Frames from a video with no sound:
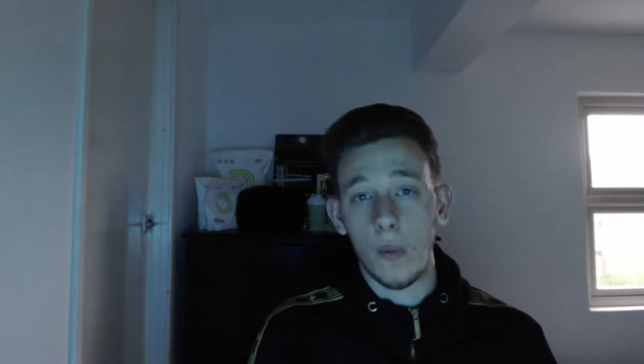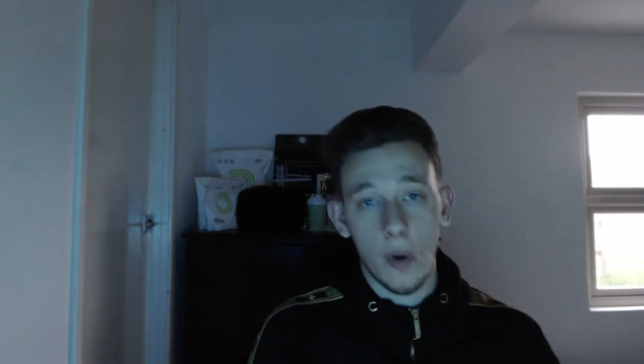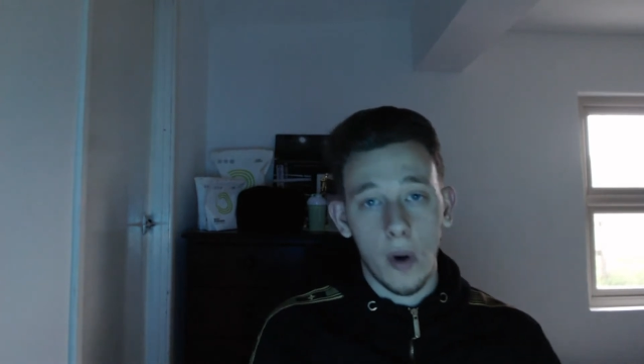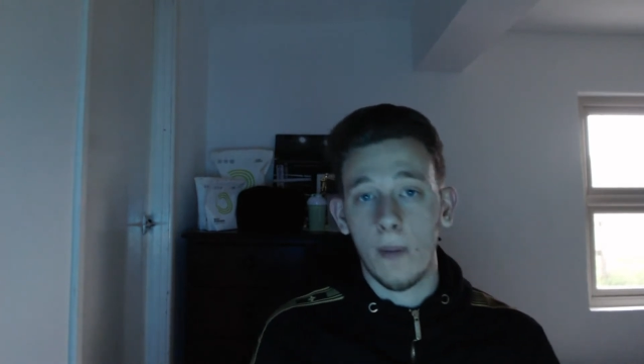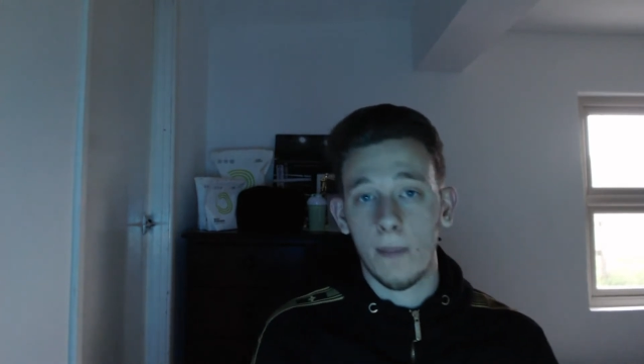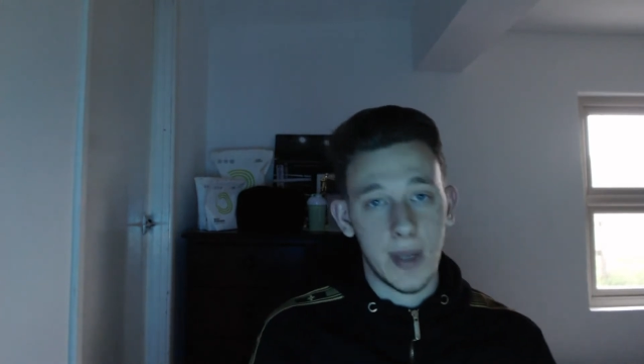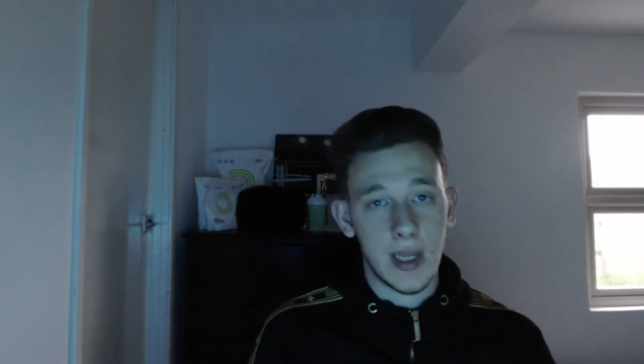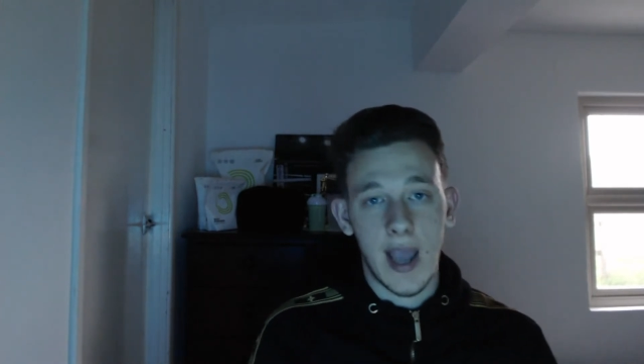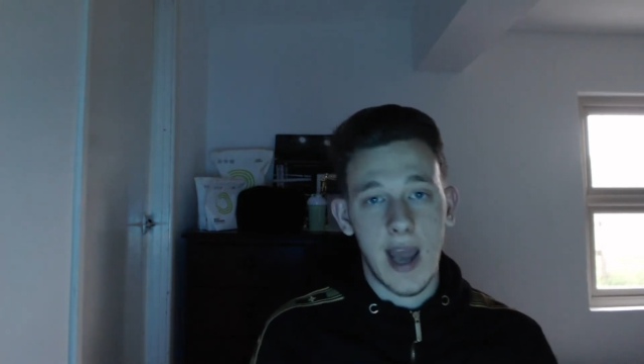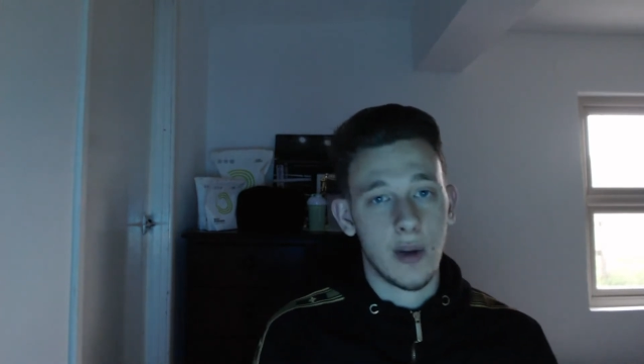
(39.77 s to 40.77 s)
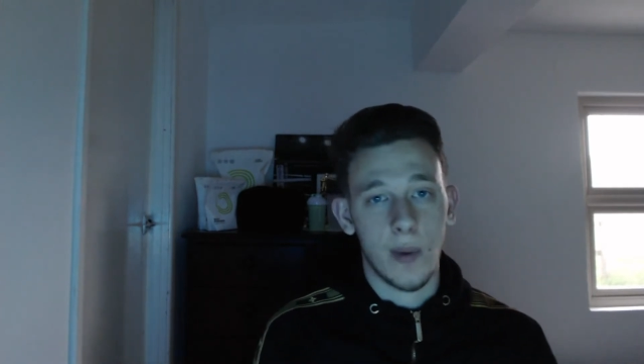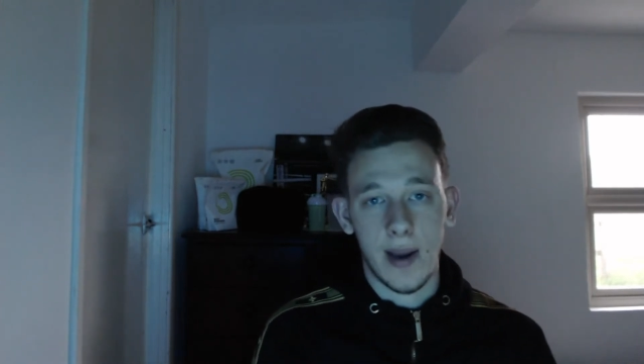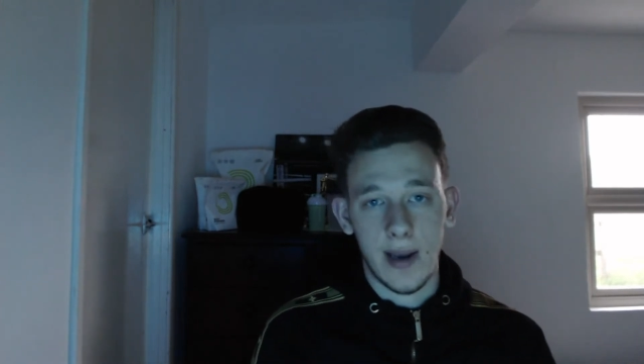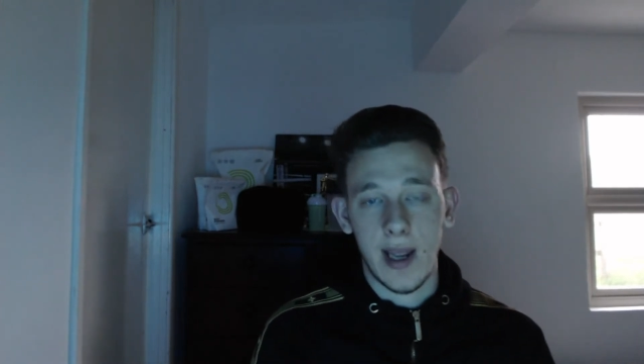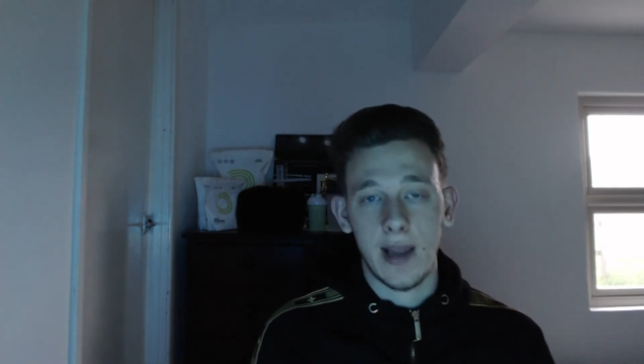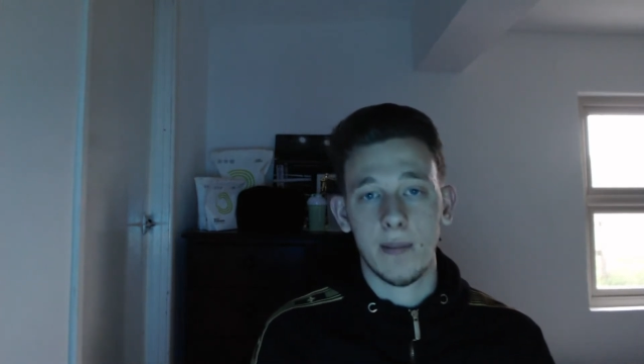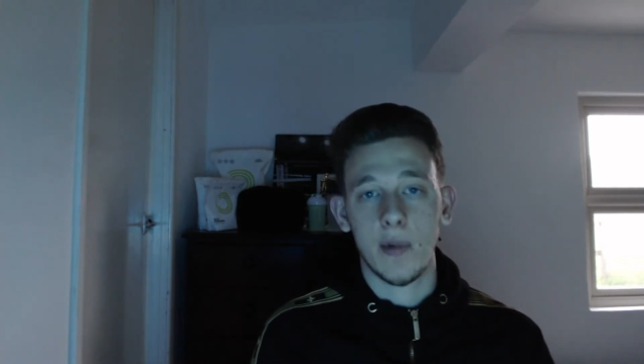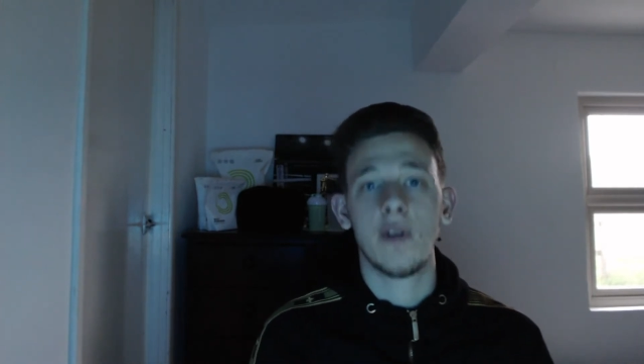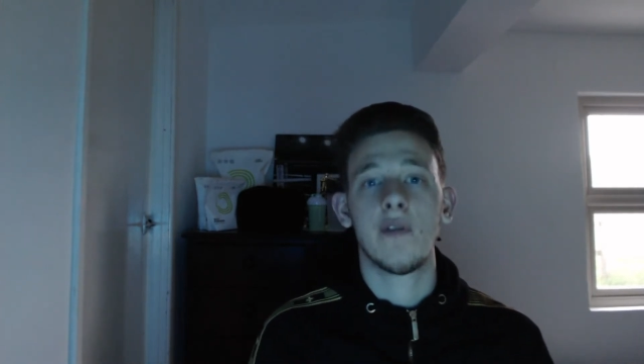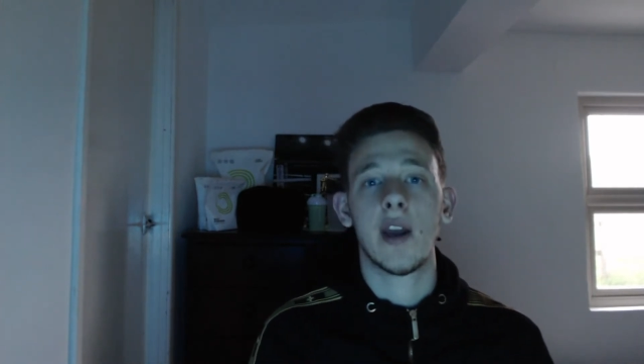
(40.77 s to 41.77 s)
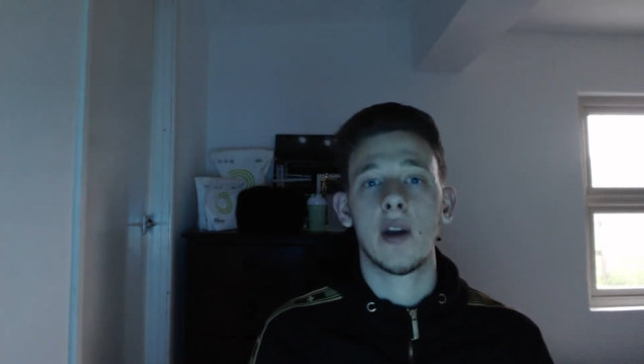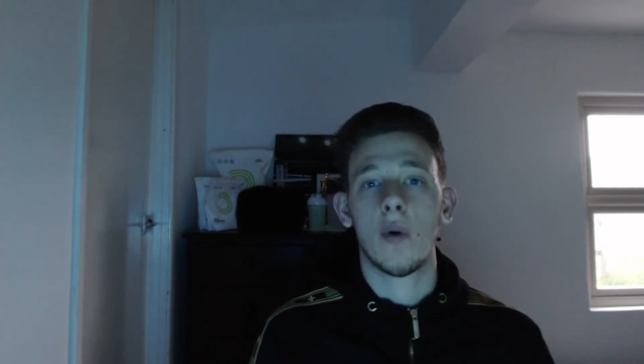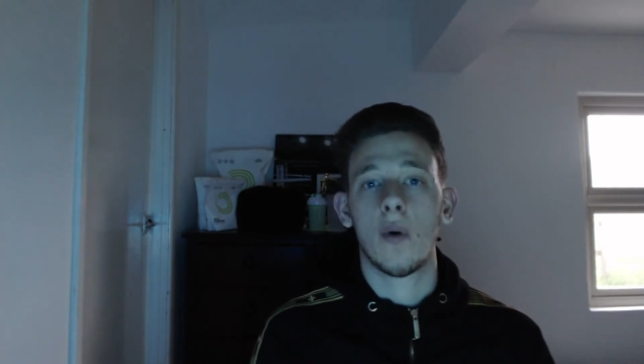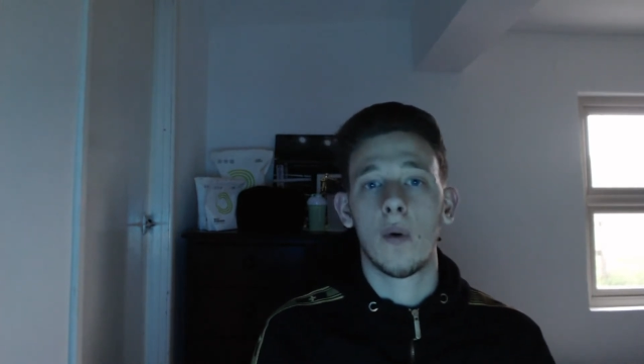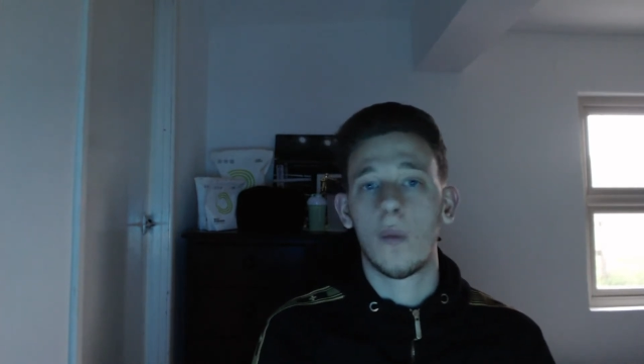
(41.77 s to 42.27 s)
will not be anywhere near the movie